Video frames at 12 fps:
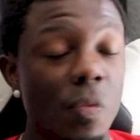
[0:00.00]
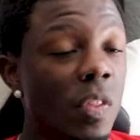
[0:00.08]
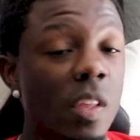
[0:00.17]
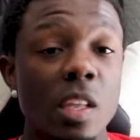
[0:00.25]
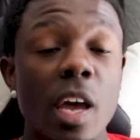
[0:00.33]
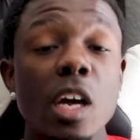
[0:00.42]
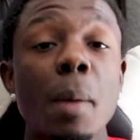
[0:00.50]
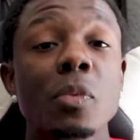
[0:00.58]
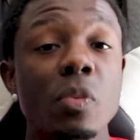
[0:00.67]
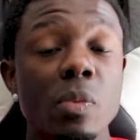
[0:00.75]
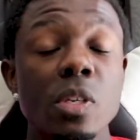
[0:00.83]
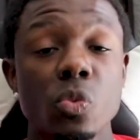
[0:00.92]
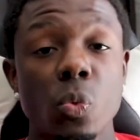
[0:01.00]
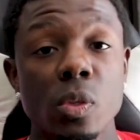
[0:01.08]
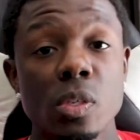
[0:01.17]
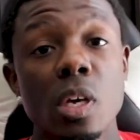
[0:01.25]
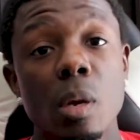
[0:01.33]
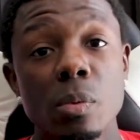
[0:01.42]
That comes from these 3
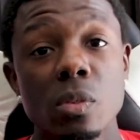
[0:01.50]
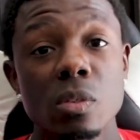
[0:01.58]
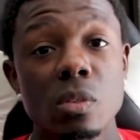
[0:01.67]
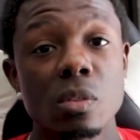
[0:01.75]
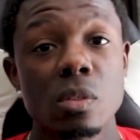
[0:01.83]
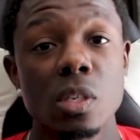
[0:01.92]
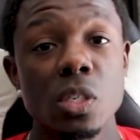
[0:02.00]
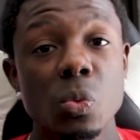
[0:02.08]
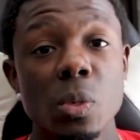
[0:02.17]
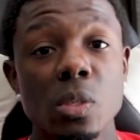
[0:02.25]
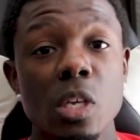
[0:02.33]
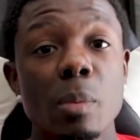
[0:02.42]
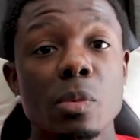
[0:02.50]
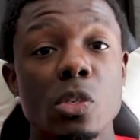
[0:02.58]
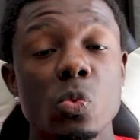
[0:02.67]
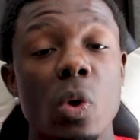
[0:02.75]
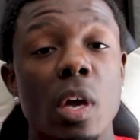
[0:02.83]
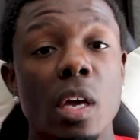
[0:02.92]
tips. These 3 tips
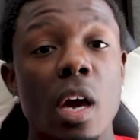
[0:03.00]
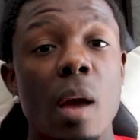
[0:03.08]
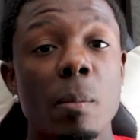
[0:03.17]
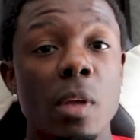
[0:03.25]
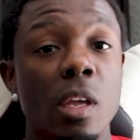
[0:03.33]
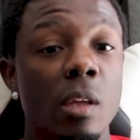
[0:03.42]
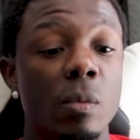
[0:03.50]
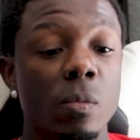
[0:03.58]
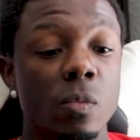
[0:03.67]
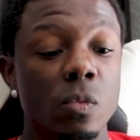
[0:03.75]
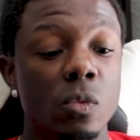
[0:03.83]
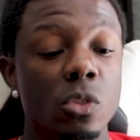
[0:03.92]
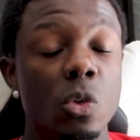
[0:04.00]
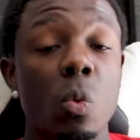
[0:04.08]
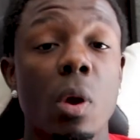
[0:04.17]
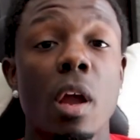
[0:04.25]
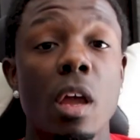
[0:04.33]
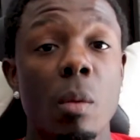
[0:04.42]
is what got me to
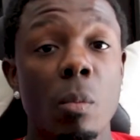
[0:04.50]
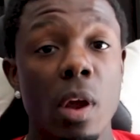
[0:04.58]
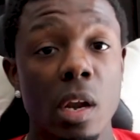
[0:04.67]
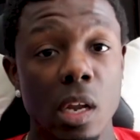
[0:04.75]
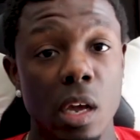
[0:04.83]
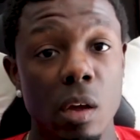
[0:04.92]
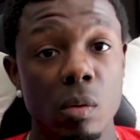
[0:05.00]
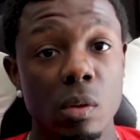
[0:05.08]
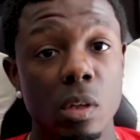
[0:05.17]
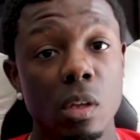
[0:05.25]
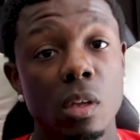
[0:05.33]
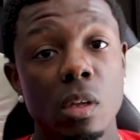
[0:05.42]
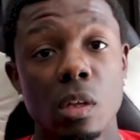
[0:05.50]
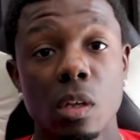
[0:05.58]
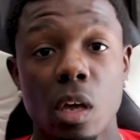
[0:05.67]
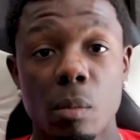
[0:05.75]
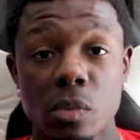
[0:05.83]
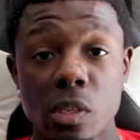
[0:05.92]
where I am right now.
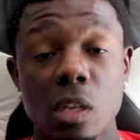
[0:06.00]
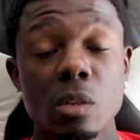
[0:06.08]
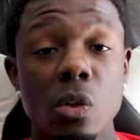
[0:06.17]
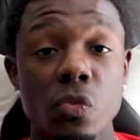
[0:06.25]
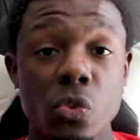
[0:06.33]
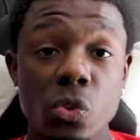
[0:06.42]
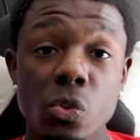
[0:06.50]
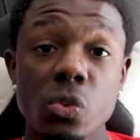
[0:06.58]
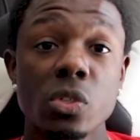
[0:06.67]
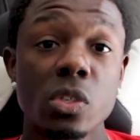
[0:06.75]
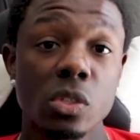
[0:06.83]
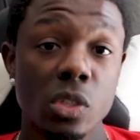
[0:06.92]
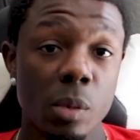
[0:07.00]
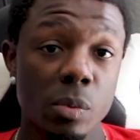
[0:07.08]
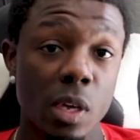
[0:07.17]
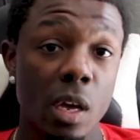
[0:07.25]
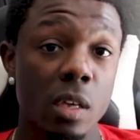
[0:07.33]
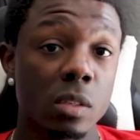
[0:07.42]
I'm telling you, if you use these tips,
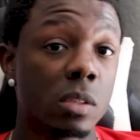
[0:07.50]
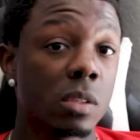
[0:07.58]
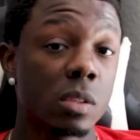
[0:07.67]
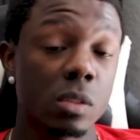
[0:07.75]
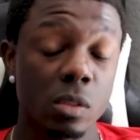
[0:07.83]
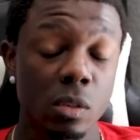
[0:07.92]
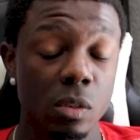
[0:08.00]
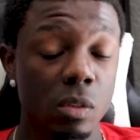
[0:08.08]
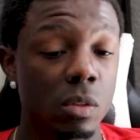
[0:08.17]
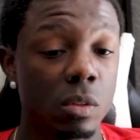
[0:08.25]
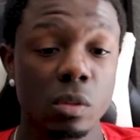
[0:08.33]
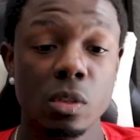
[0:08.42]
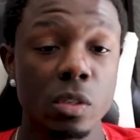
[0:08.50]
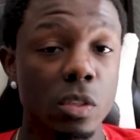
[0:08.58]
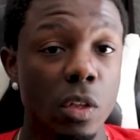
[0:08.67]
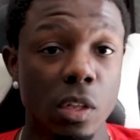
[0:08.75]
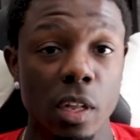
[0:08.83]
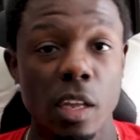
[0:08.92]
guys, there's
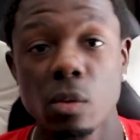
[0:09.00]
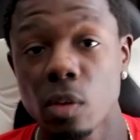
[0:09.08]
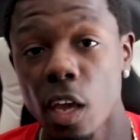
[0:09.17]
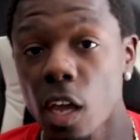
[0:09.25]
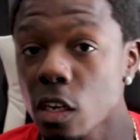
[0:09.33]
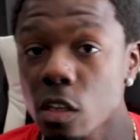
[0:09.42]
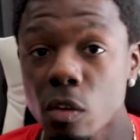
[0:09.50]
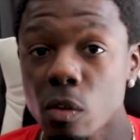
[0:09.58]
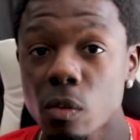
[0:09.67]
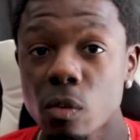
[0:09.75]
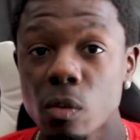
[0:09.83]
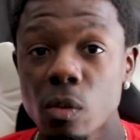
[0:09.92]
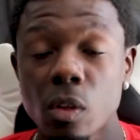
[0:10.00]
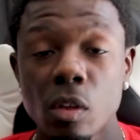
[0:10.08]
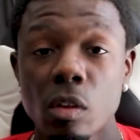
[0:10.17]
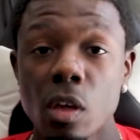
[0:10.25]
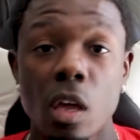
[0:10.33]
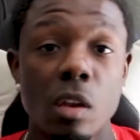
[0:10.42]
nothing that you can't do.
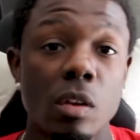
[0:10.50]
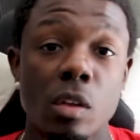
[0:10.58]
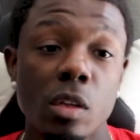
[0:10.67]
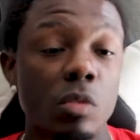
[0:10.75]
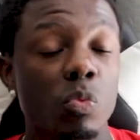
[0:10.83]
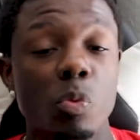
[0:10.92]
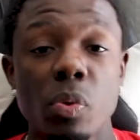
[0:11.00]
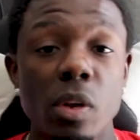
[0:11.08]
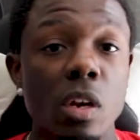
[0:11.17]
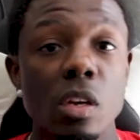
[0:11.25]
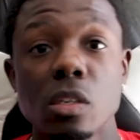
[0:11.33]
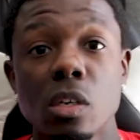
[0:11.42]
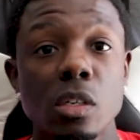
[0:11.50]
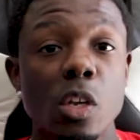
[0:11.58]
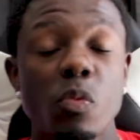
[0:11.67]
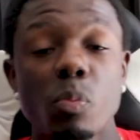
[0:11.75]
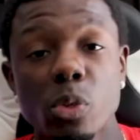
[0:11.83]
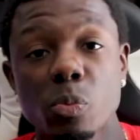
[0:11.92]
And you put it into a
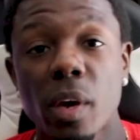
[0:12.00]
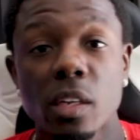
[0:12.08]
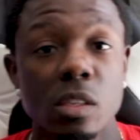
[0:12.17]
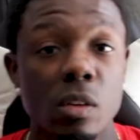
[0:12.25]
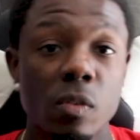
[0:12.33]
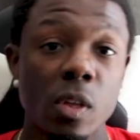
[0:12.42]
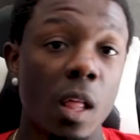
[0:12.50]
different perspective.